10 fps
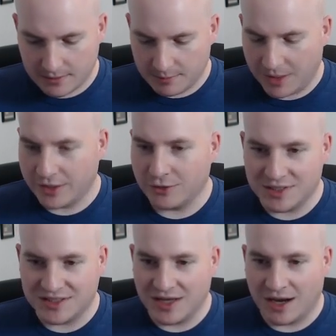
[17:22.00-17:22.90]

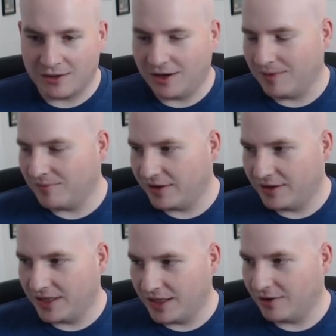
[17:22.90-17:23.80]
Mayuri's daughter? I'm
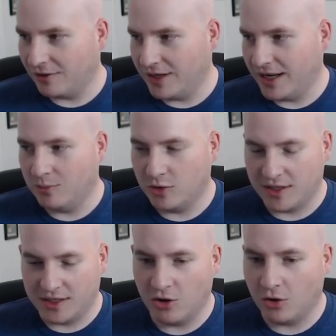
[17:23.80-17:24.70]
forgetting her name, what
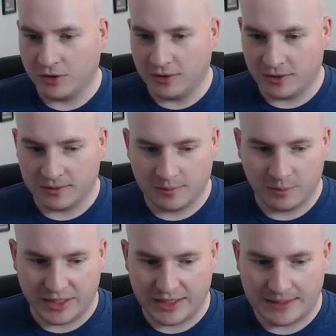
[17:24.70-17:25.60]
they called her,
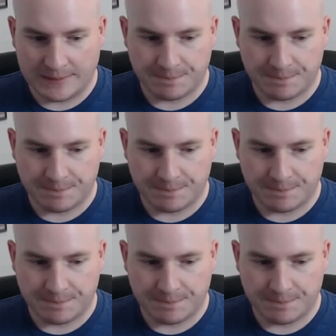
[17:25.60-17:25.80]
but